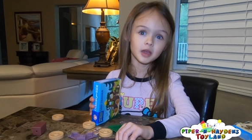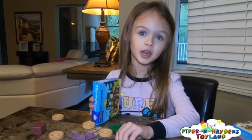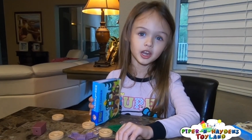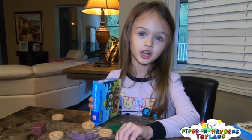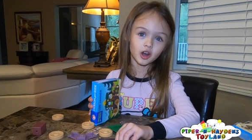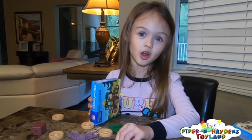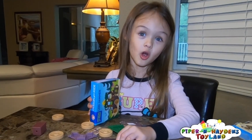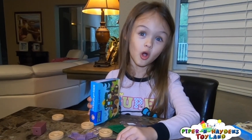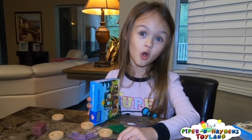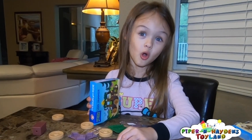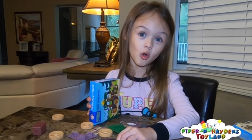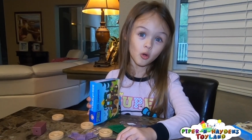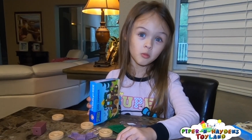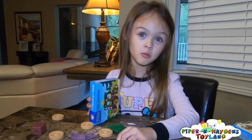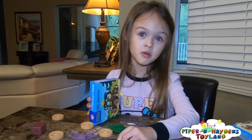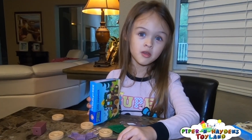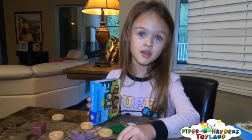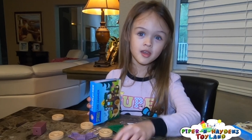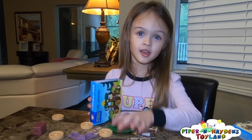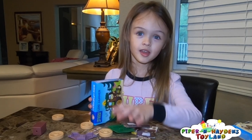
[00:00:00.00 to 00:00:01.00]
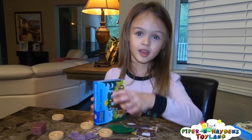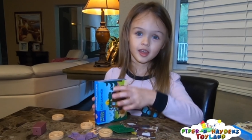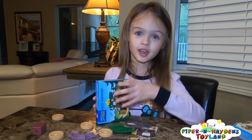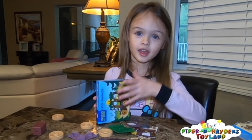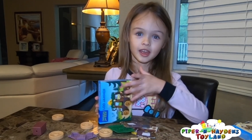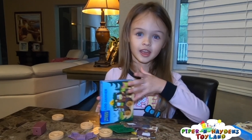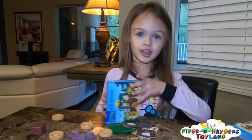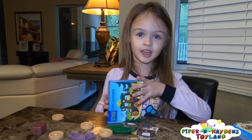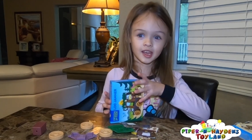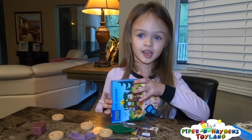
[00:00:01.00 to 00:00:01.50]
made it home,
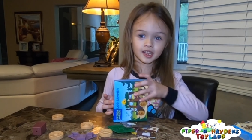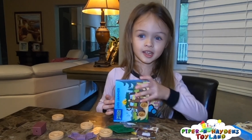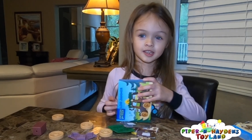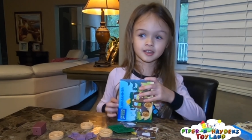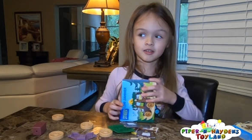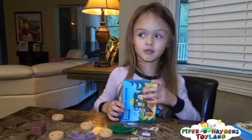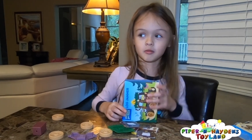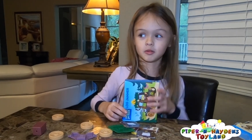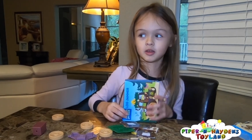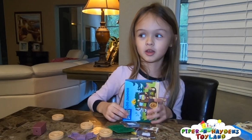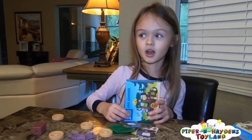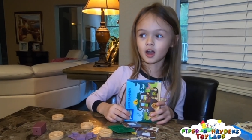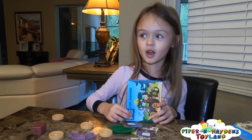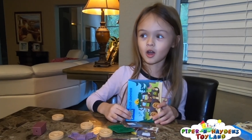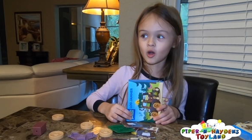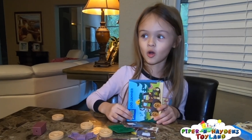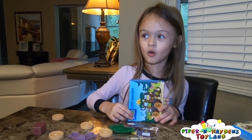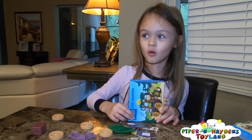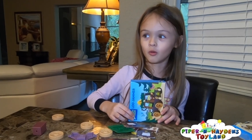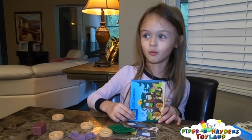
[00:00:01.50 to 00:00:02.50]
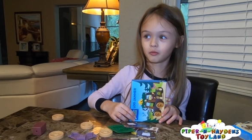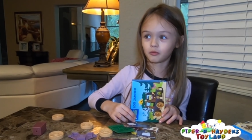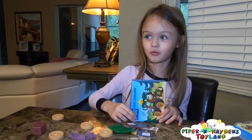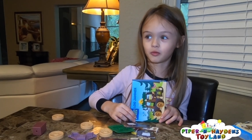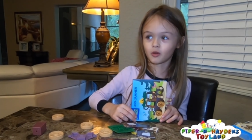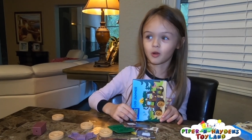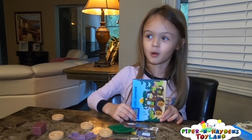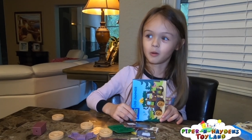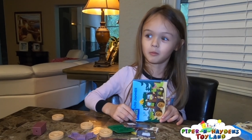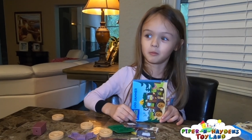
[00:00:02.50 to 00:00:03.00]
and we got home
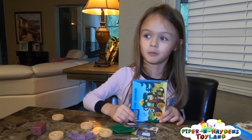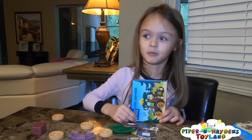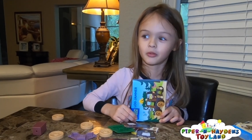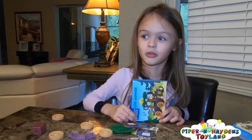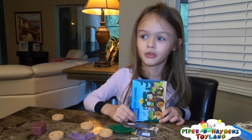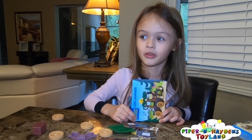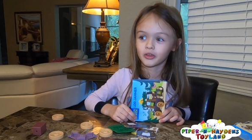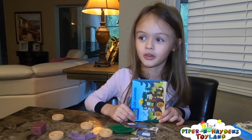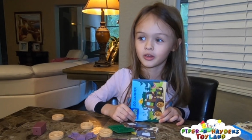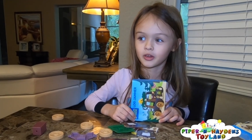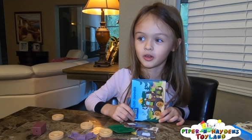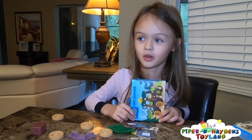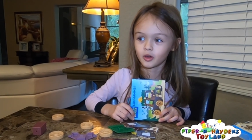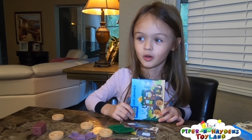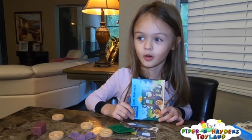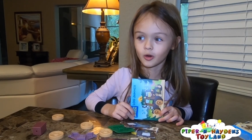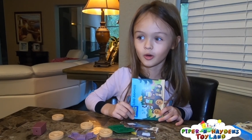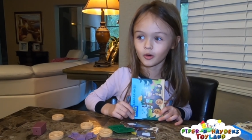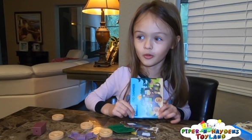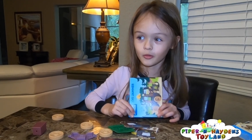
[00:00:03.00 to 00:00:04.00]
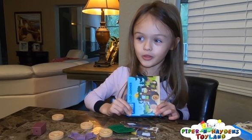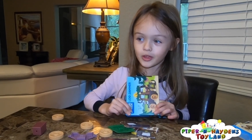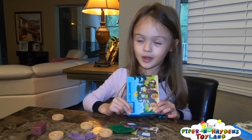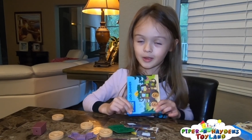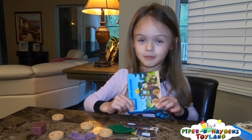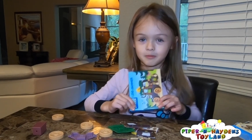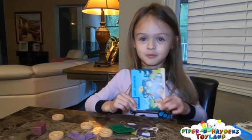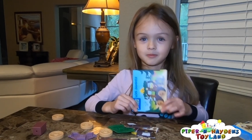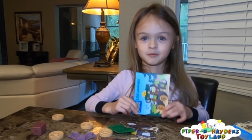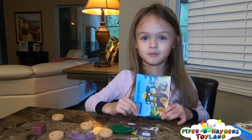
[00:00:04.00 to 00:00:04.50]
from all
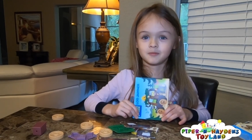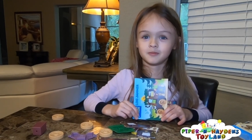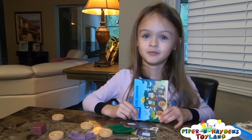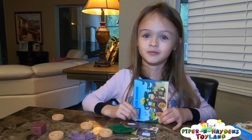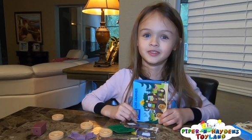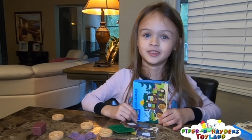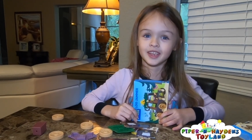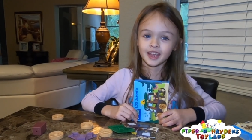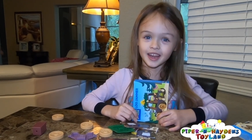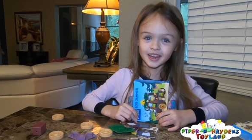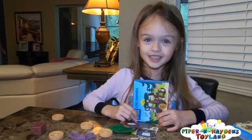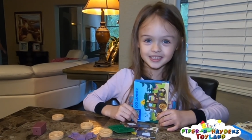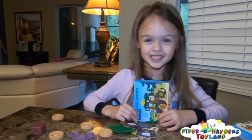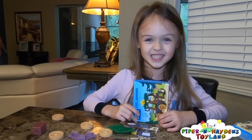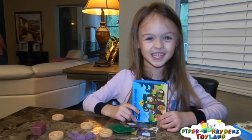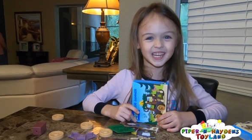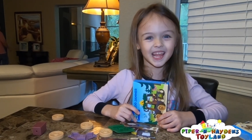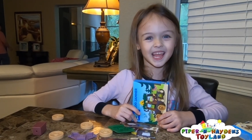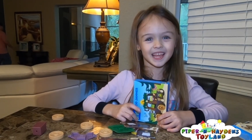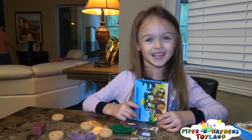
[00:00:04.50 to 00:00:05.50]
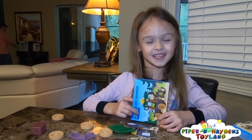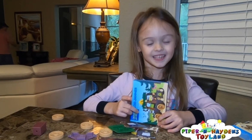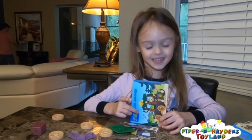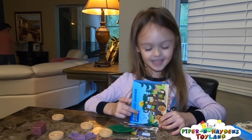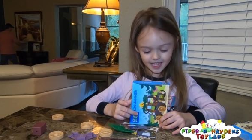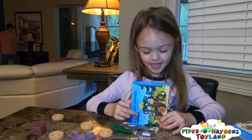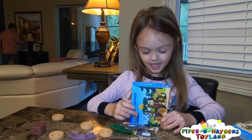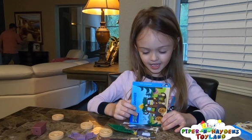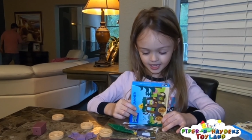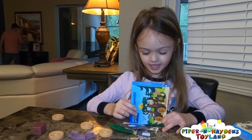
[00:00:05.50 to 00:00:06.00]
that day today,
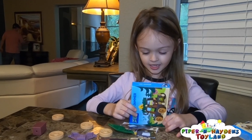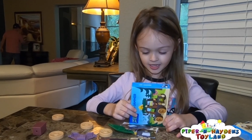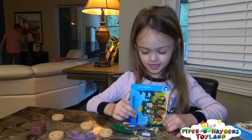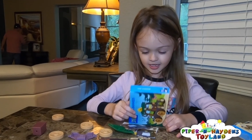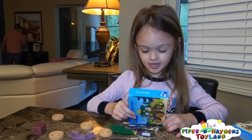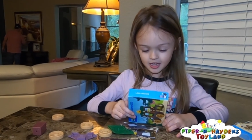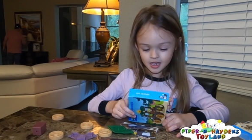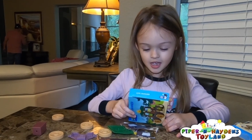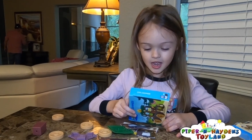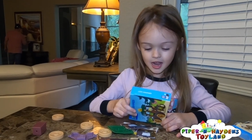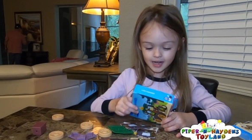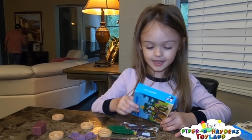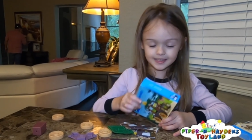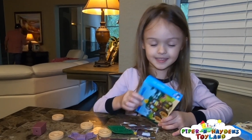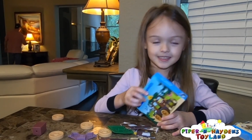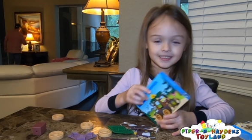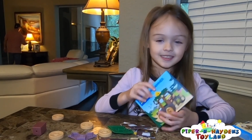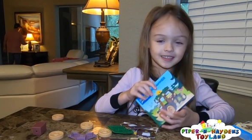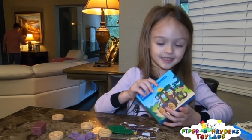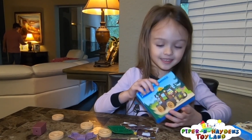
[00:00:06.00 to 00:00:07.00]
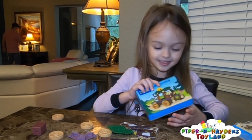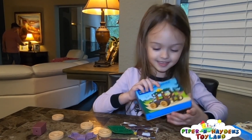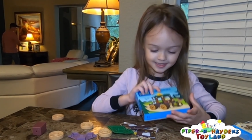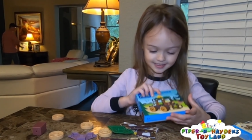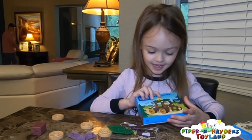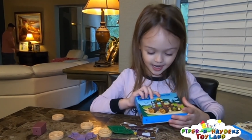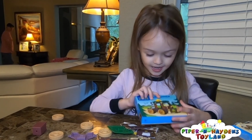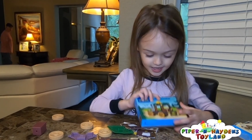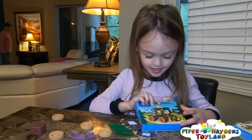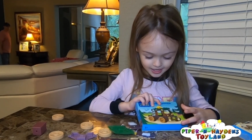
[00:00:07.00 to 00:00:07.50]
and I'm
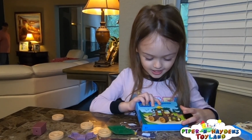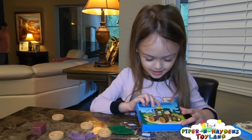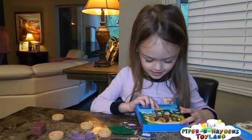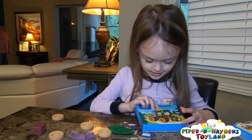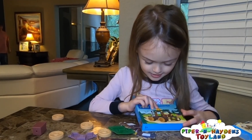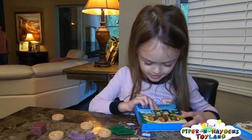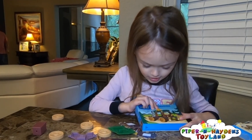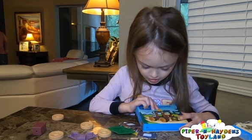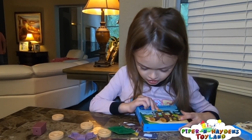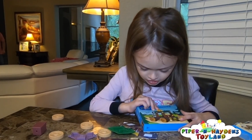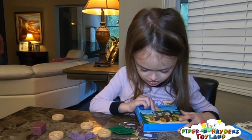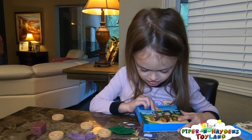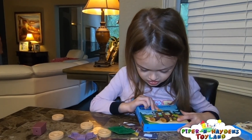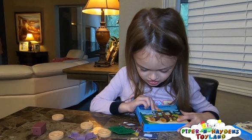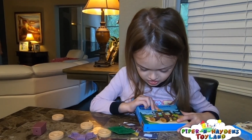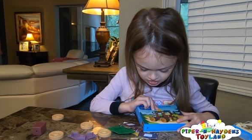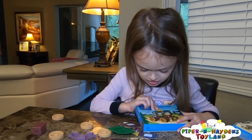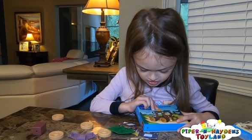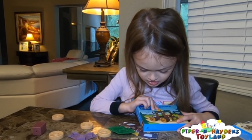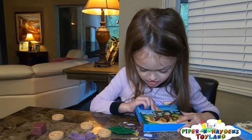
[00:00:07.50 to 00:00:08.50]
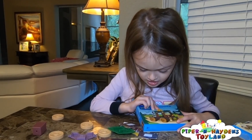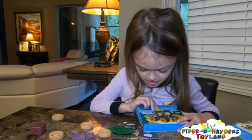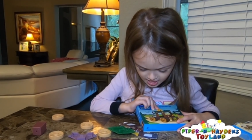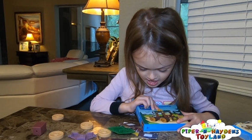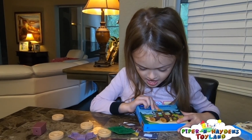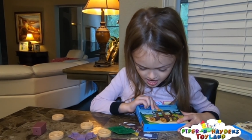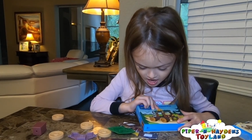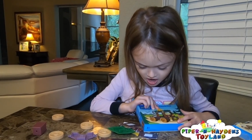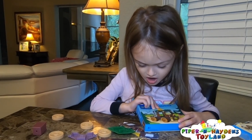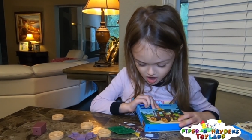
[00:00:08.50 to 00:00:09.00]
excited because
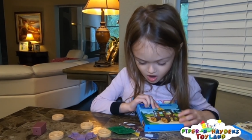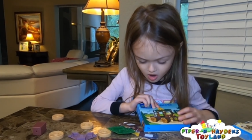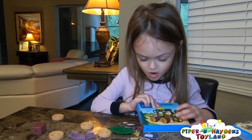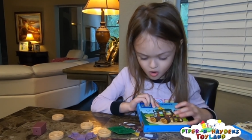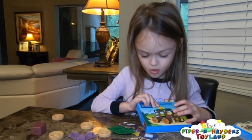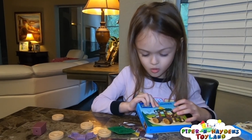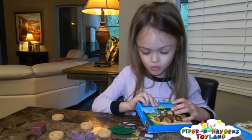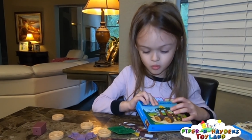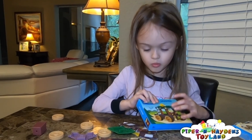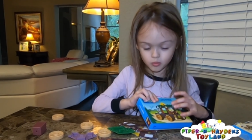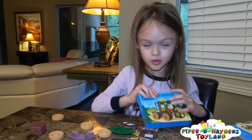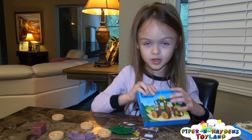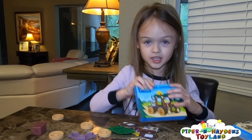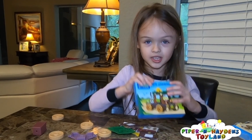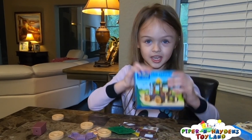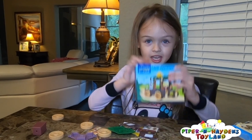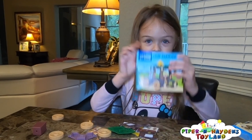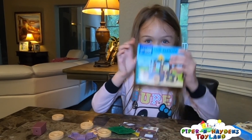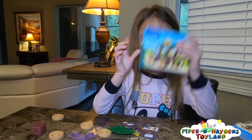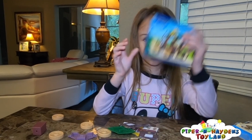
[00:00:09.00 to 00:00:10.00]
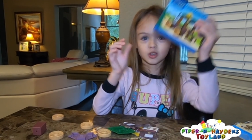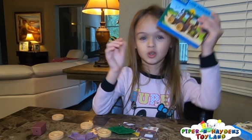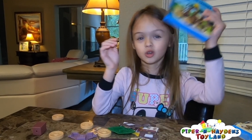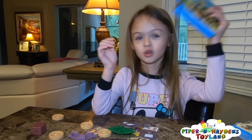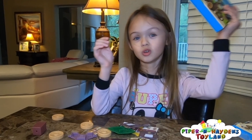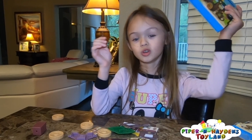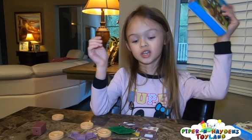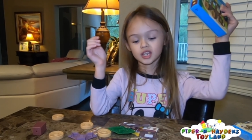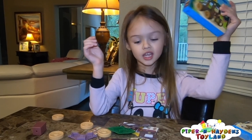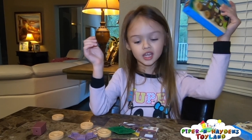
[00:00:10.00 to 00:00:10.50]
now we get to do